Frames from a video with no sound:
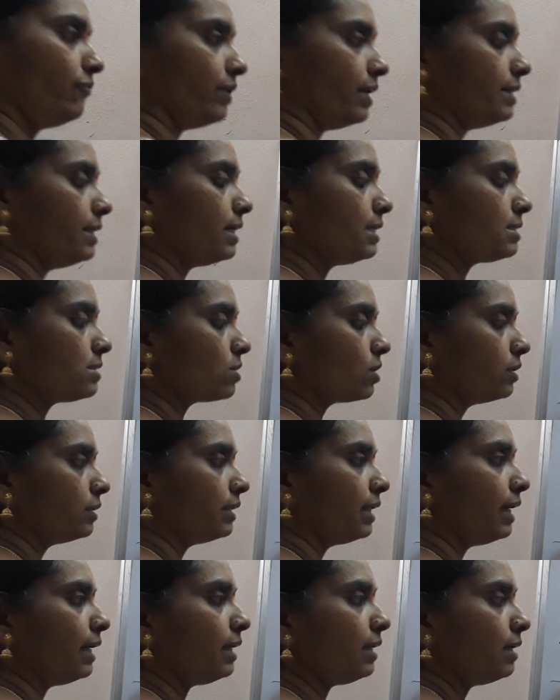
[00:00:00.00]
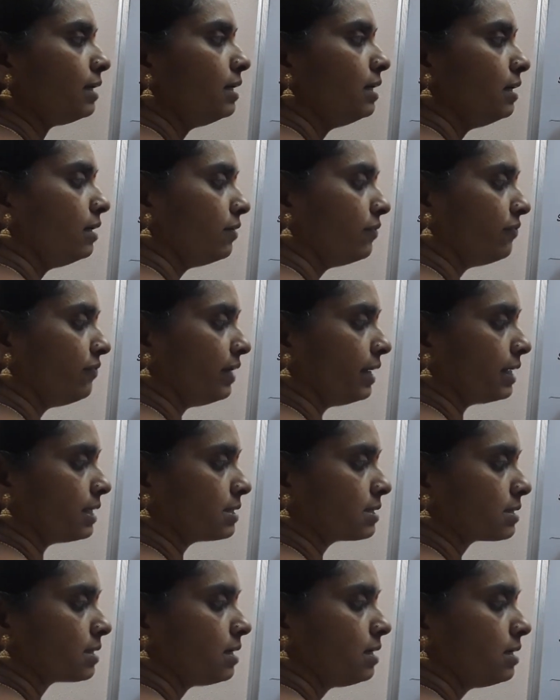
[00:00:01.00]
feathers on their
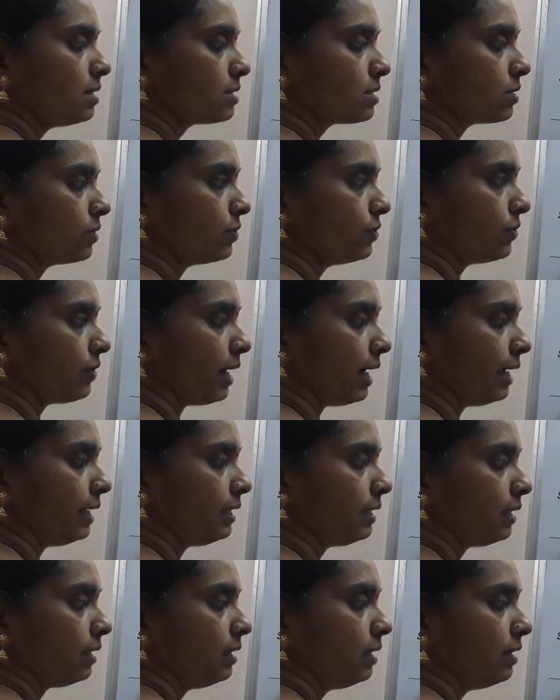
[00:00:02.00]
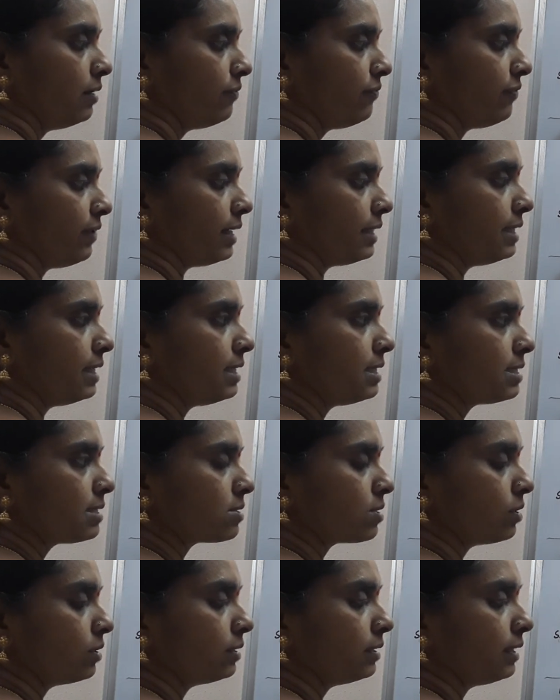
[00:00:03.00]
wings. So you write feathers
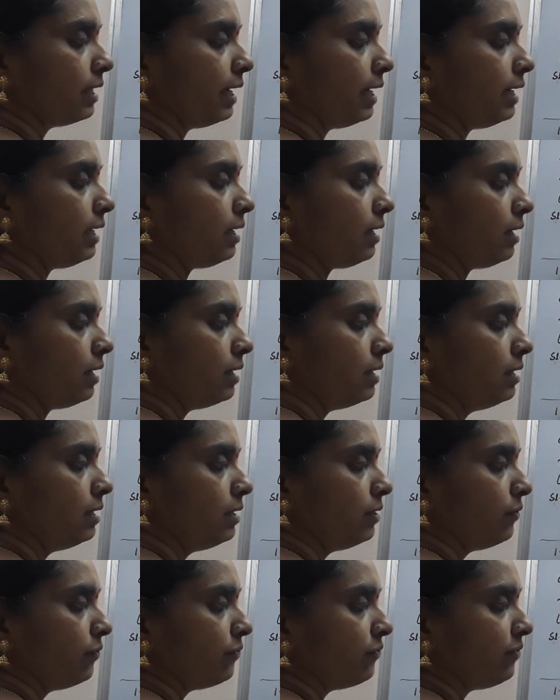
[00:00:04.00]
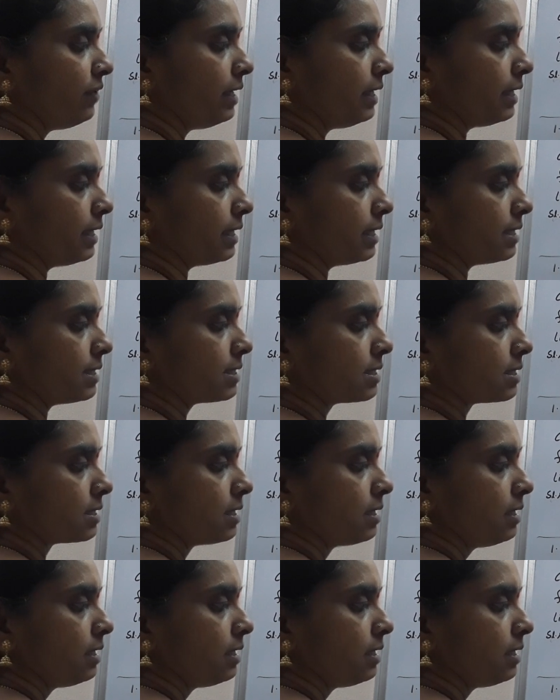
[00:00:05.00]
on their wings.